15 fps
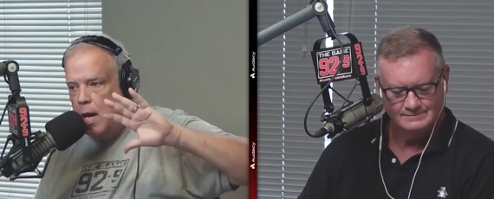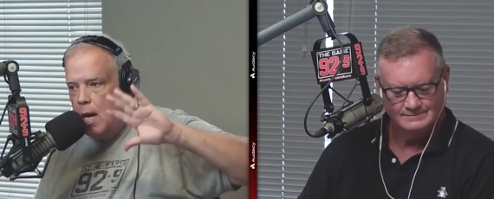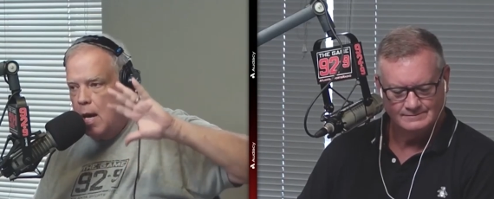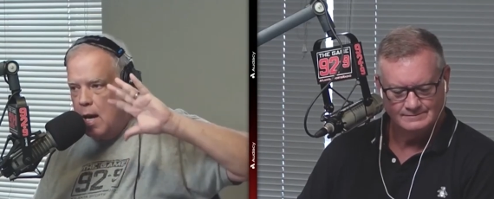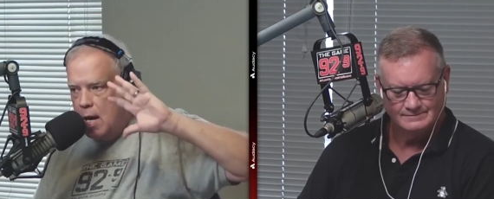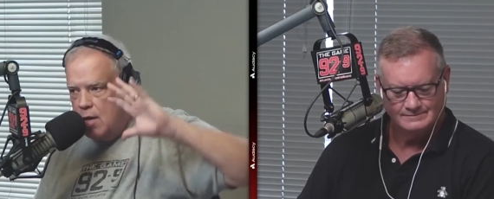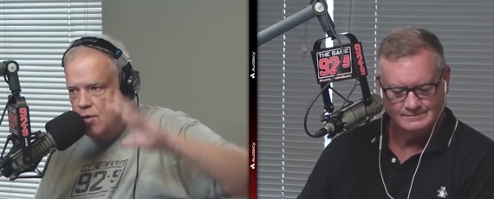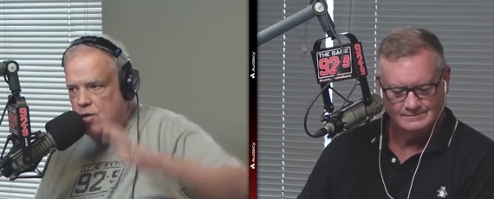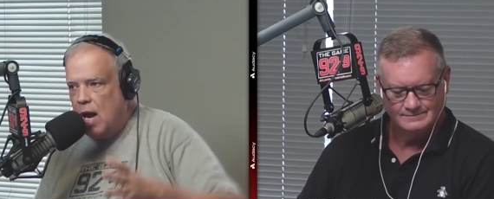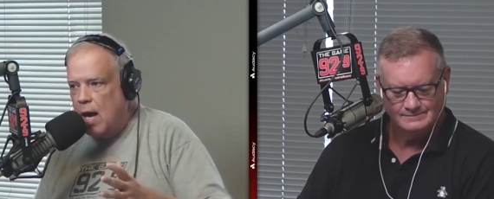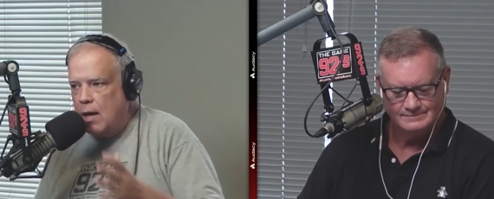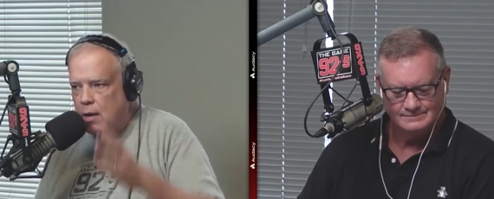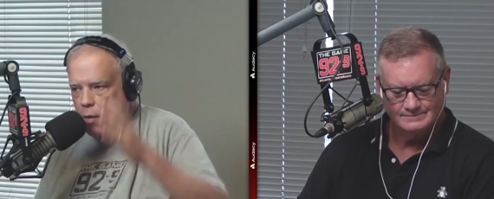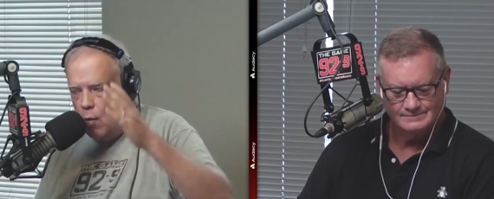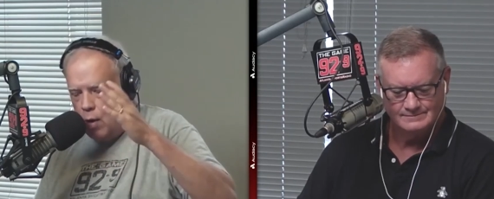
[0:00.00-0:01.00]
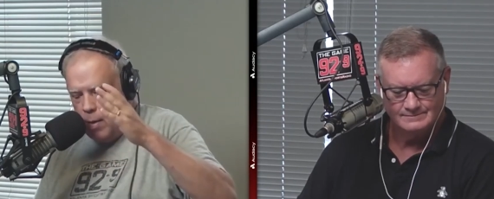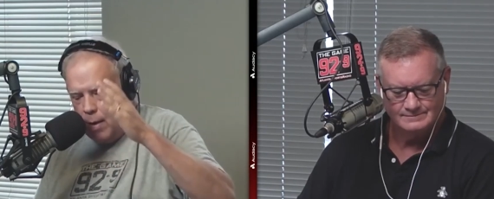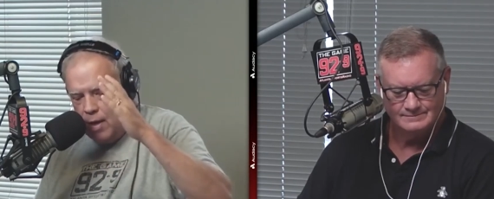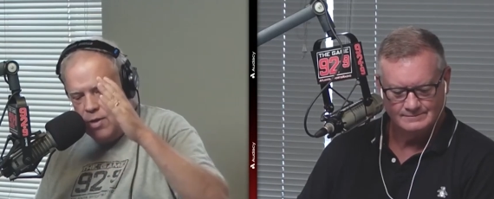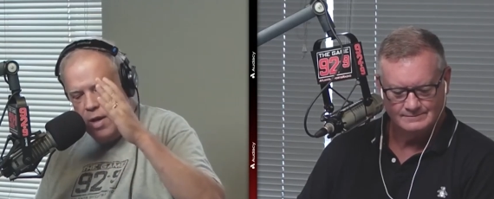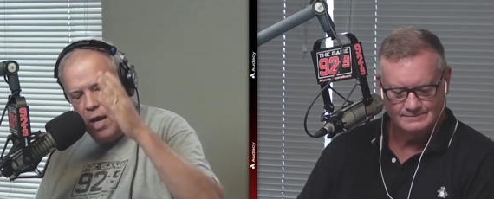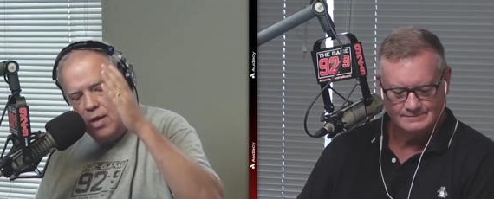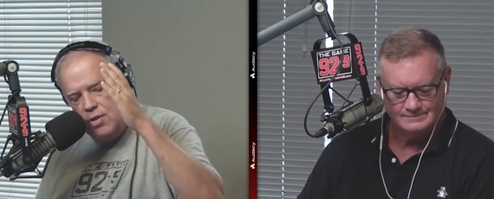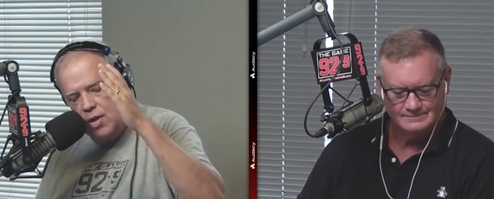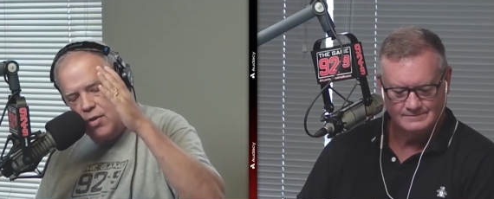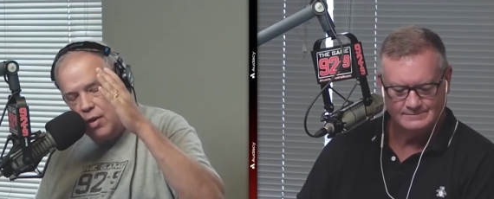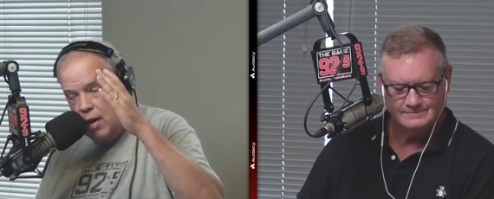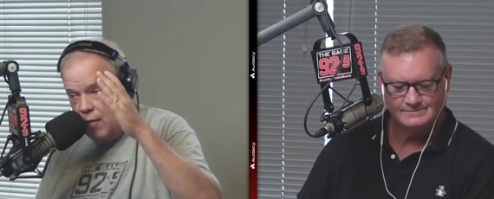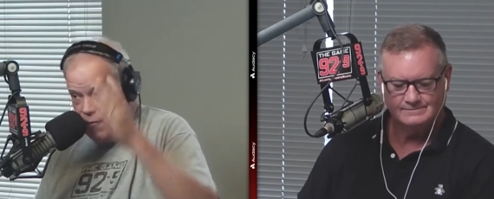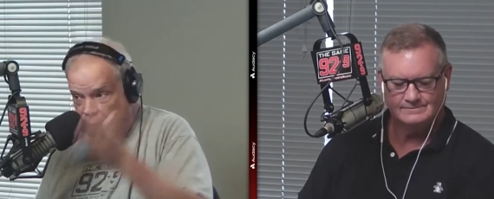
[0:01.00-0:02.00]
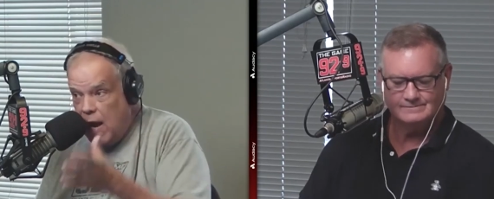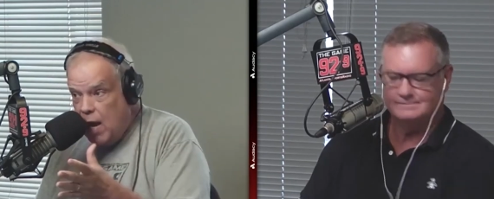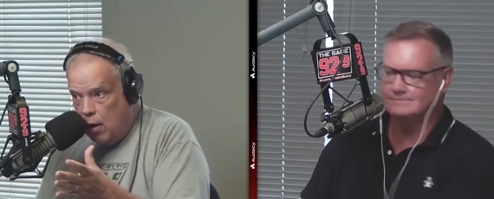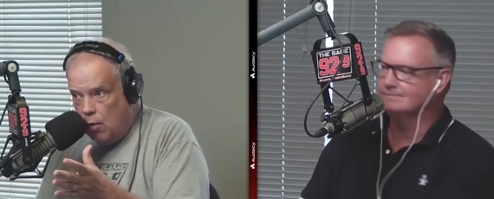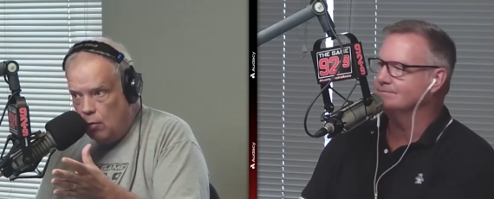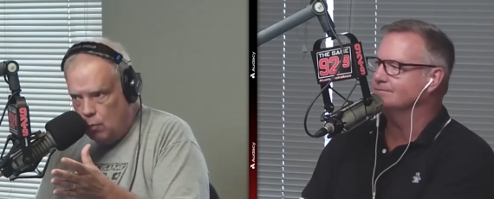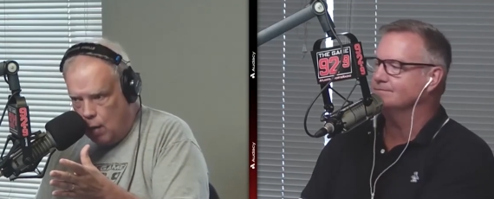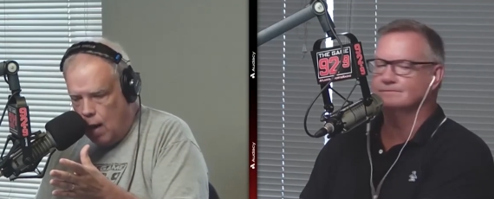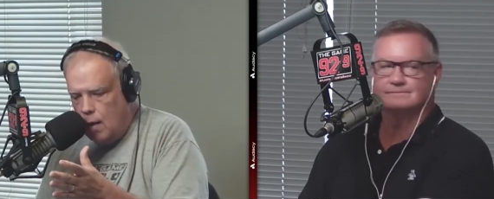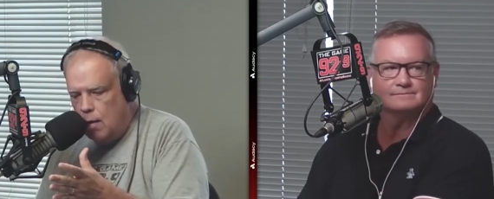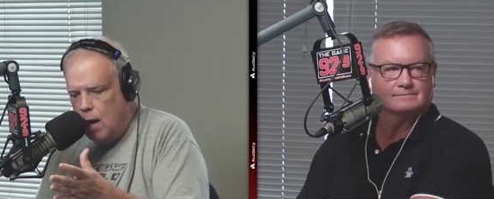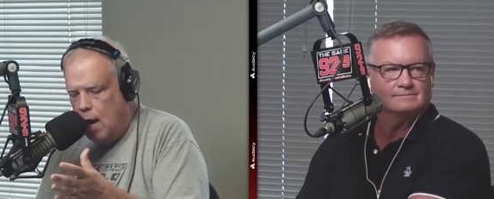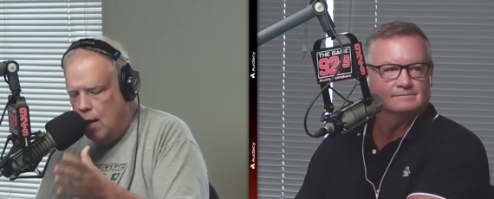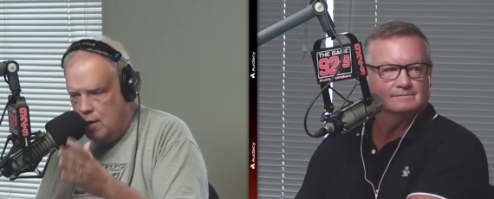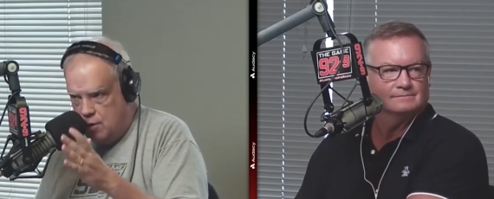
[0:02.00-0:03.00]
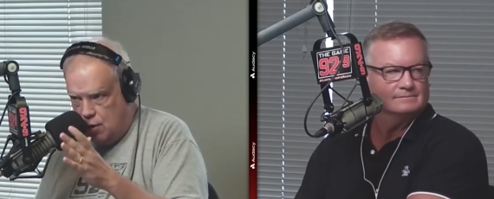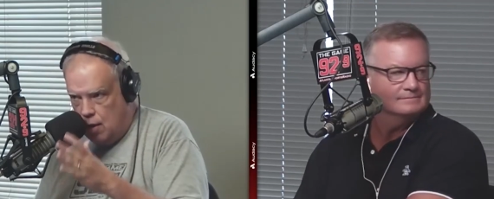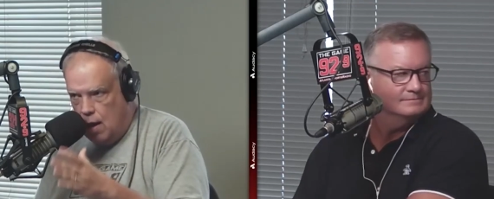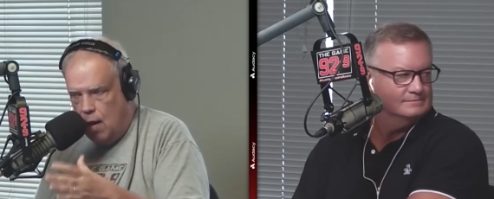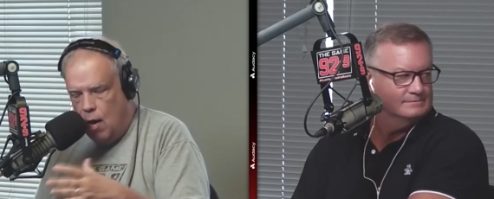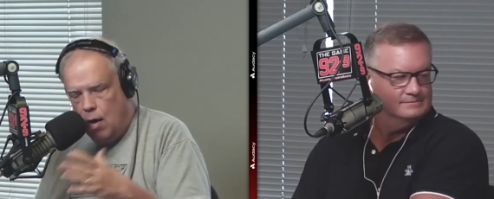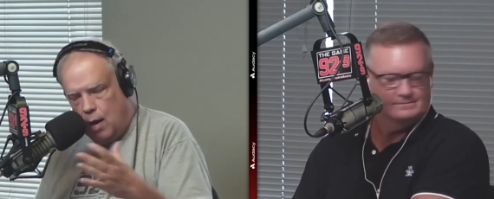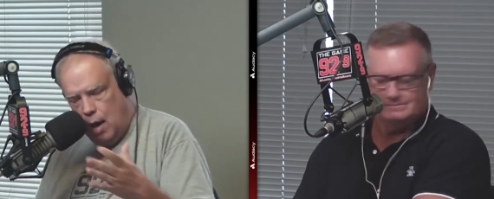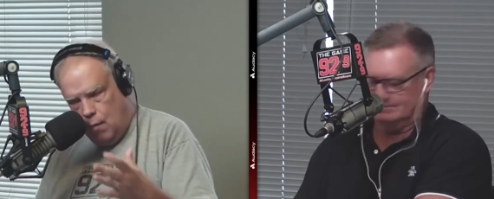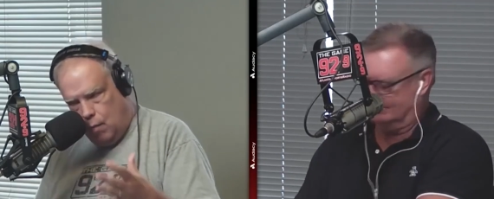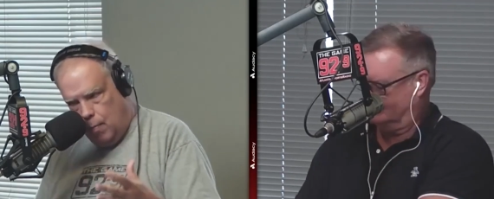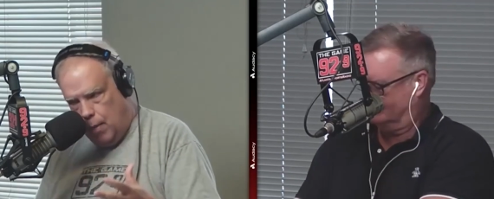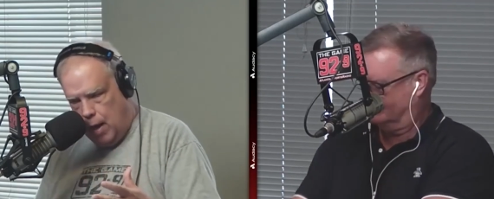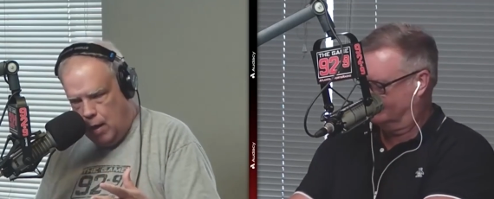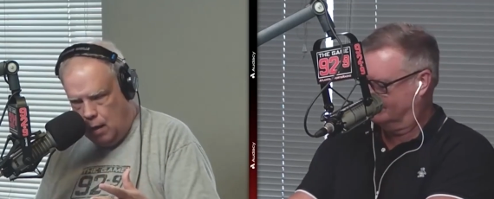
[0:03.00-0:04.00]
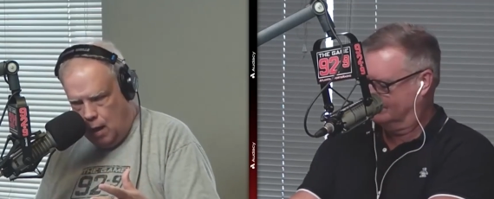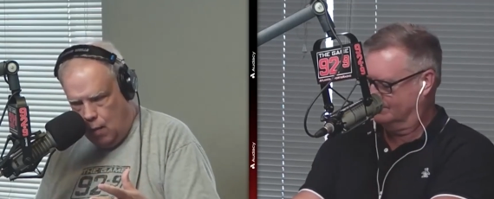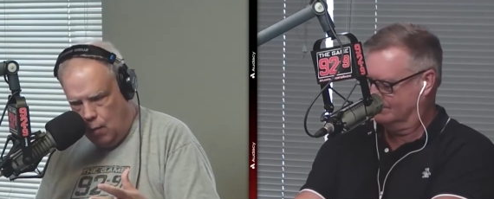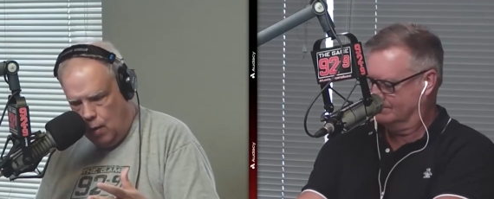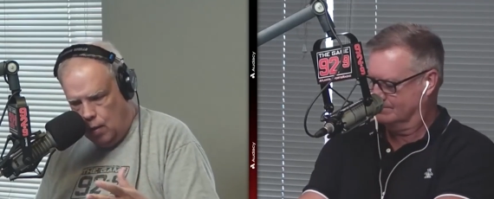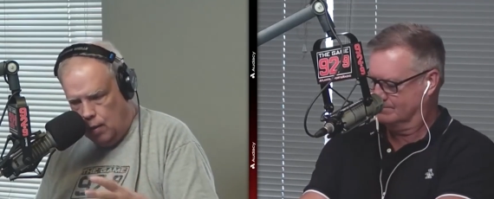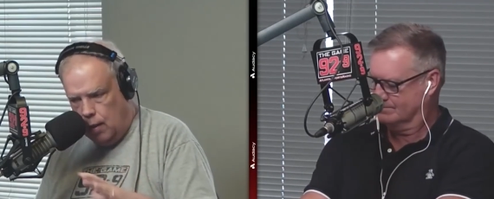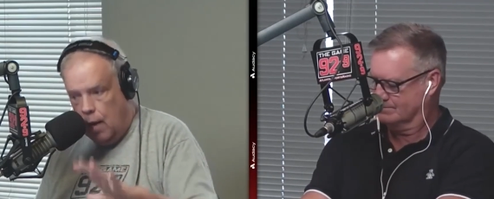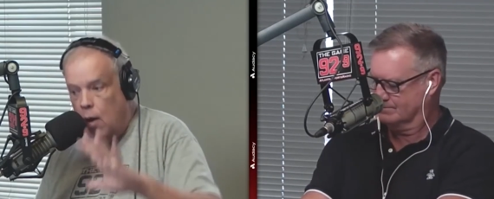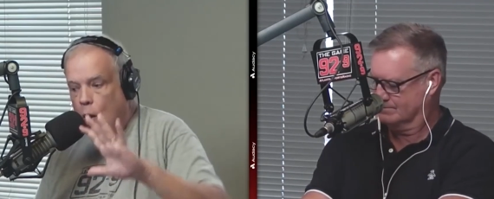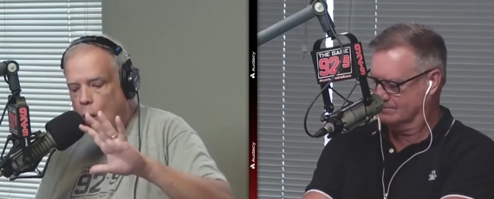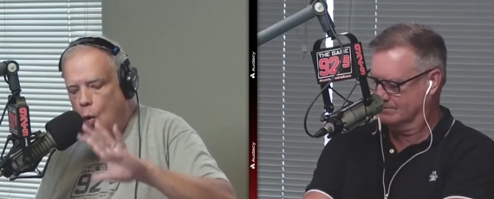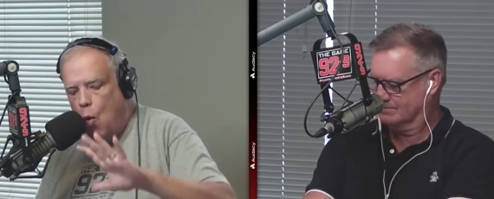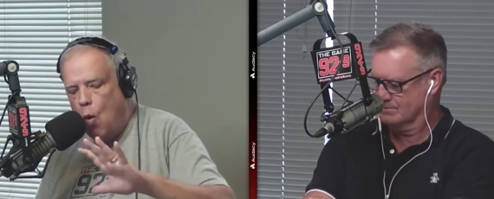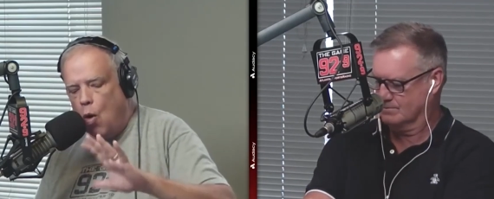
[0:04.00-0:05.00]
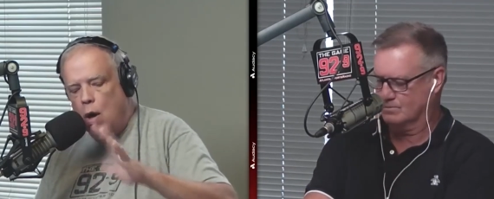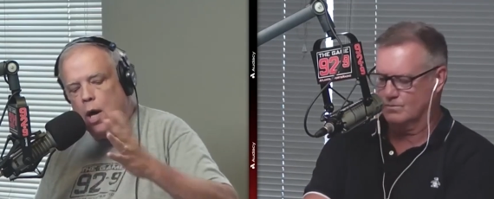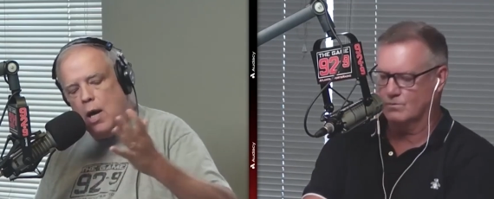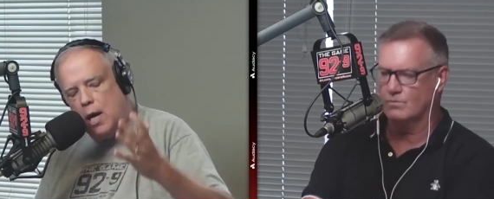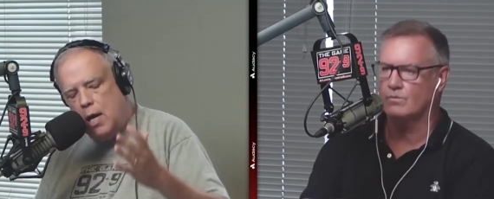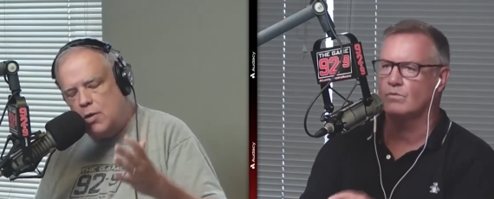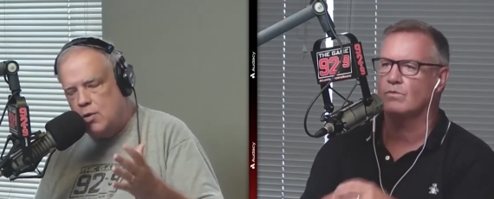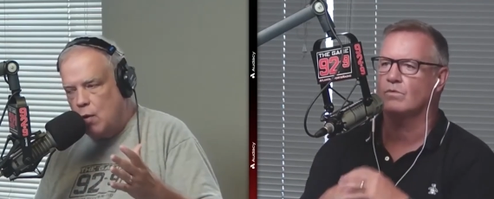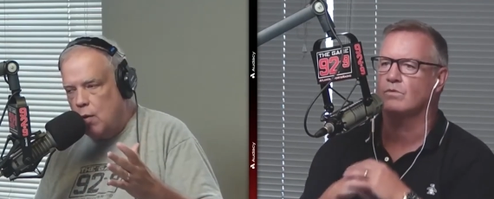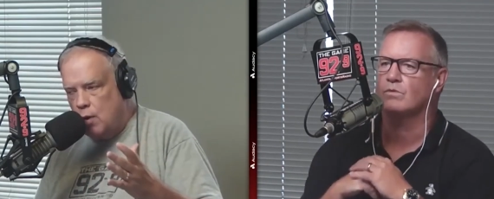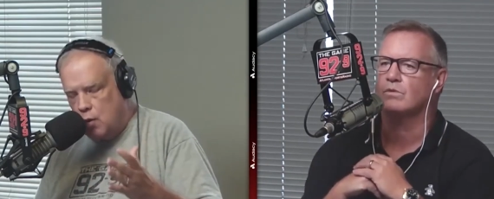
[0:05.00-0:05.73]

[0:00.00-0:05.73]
Speaker 1: he's not going to he's, either going to fail right and it's going to okay we're back on that wheel again or he's going to do